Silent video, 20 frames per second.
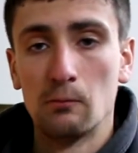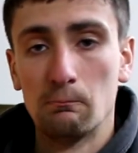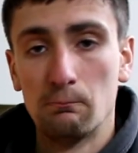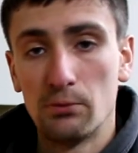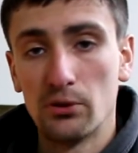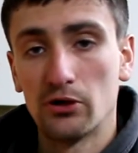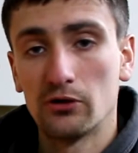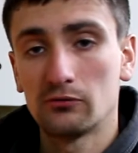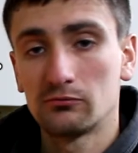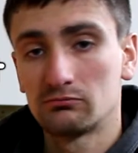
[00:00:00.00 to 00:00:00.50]

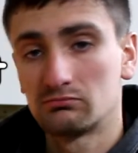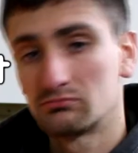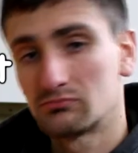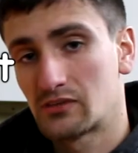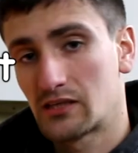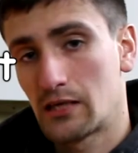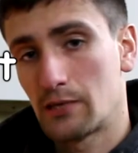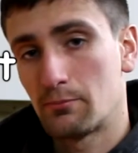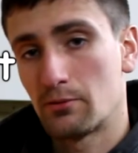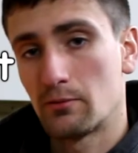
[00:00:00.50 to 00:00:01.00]
But
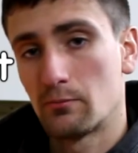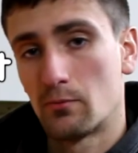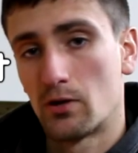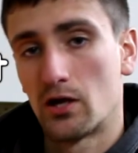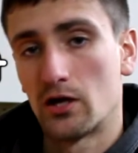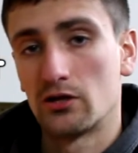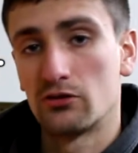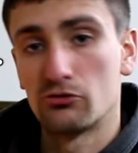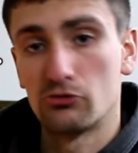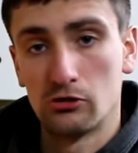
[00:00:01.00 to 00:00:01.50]
keep in
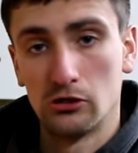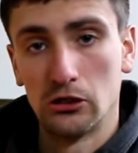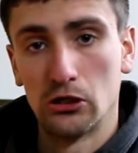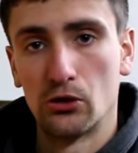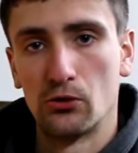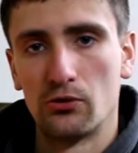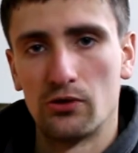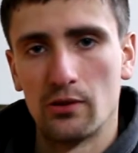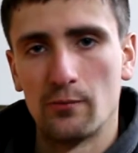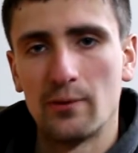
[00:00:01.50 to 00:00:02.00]
mind the
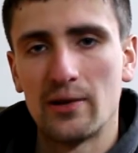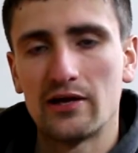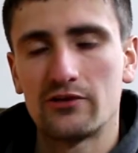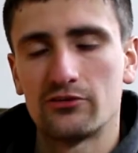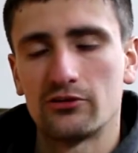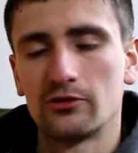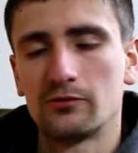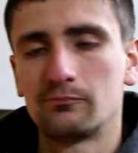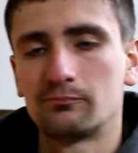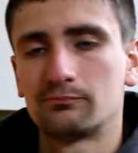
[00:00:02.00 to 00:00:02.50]
lower the
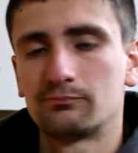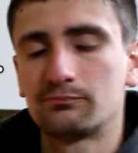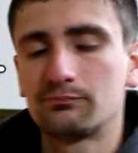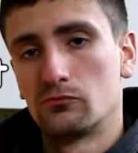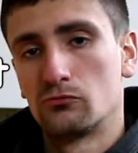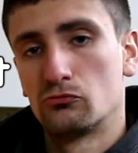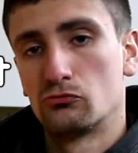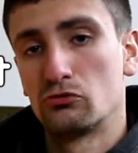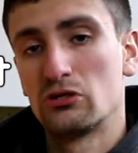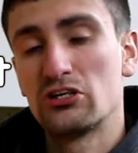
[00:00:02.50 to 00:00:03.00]
better.
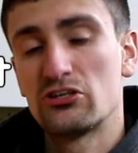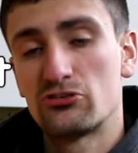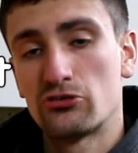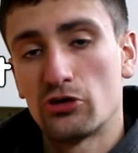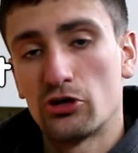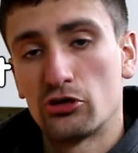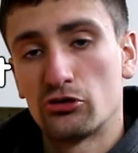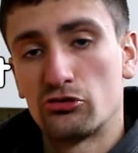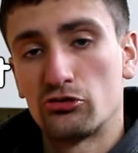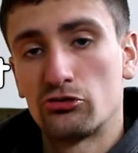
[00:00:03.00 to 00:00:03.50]

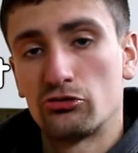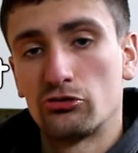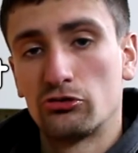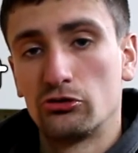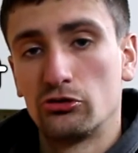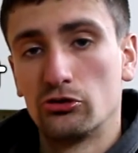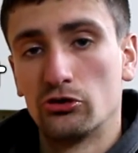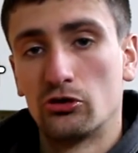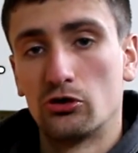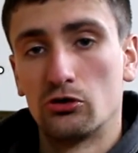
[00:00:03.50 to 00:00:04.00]
Research
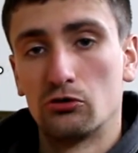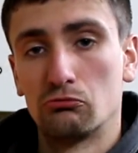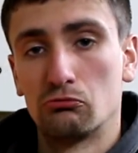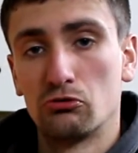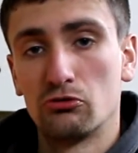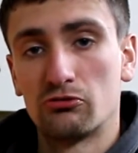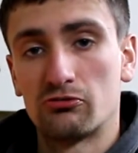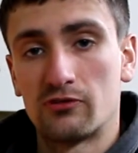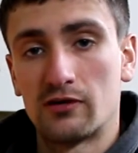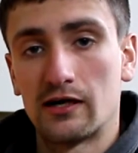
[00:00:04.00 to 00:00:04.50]
your
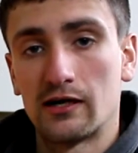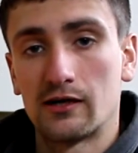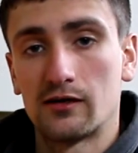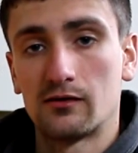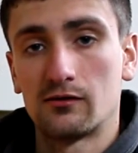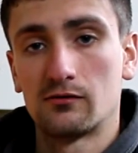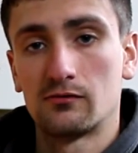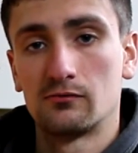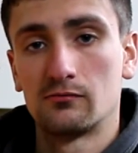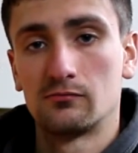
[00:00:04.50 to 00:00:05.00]
roof rack
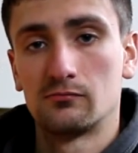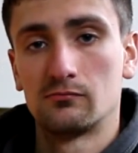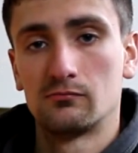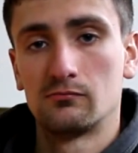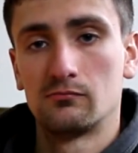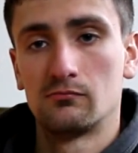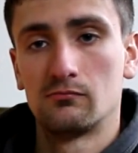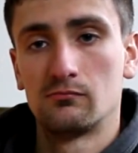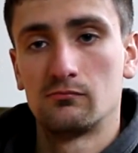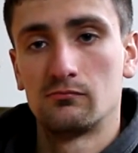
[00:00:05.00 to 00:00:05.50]

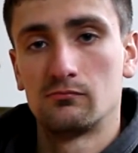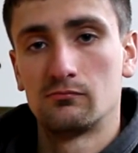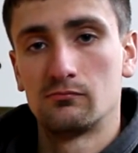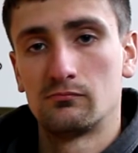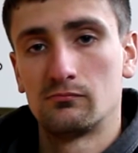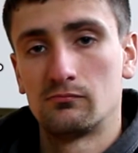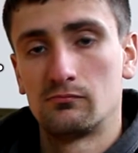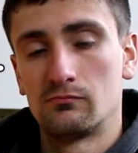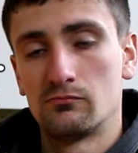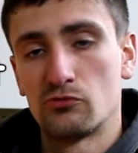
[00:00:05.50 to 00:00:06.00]

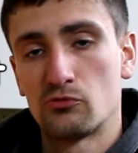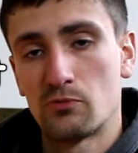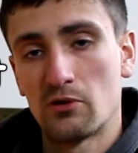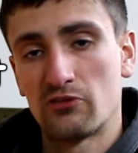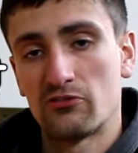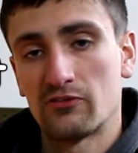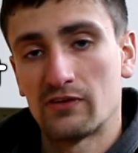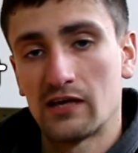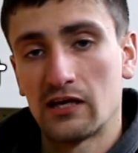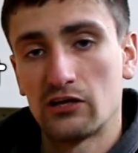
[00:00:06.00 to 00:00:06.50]

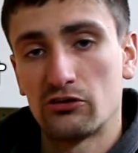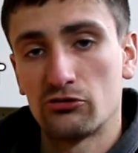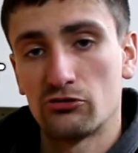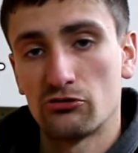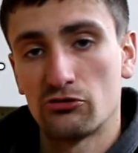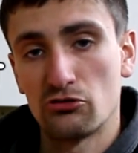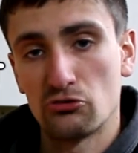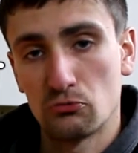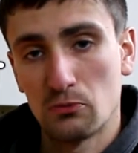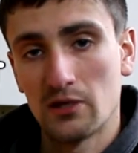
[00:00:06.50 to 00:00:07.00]

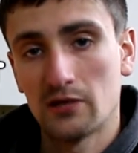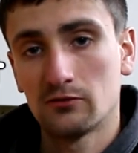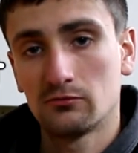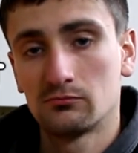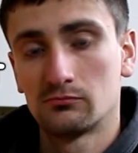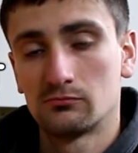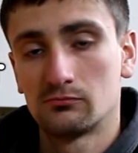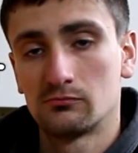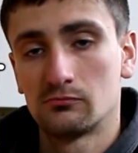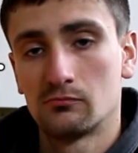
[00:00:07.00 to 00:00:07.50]
specifications as well,
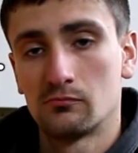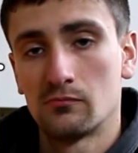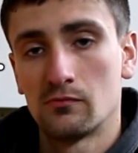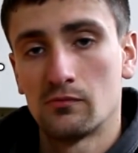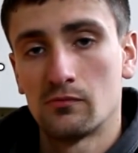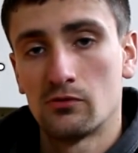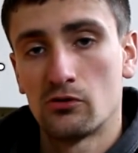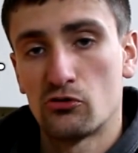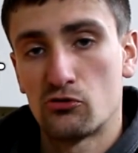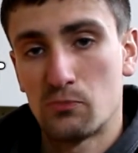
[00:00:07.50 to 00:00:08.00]

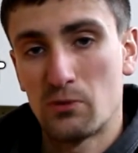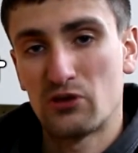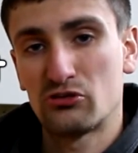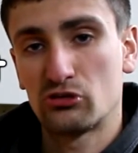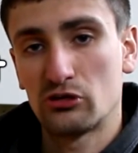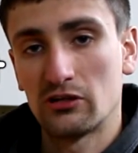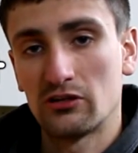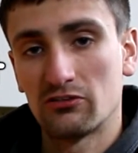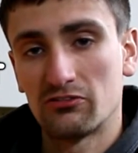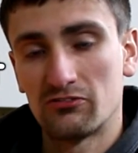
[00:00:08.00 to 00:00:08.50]

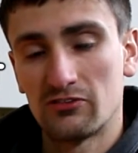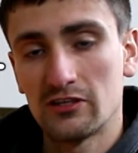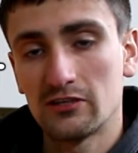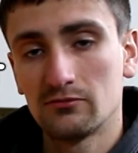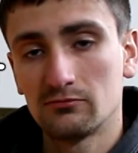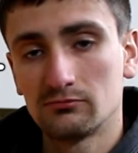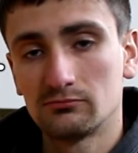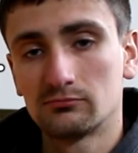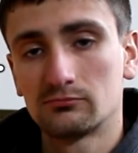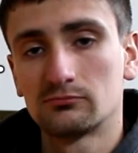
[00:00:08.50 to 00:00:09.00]
especially the feet.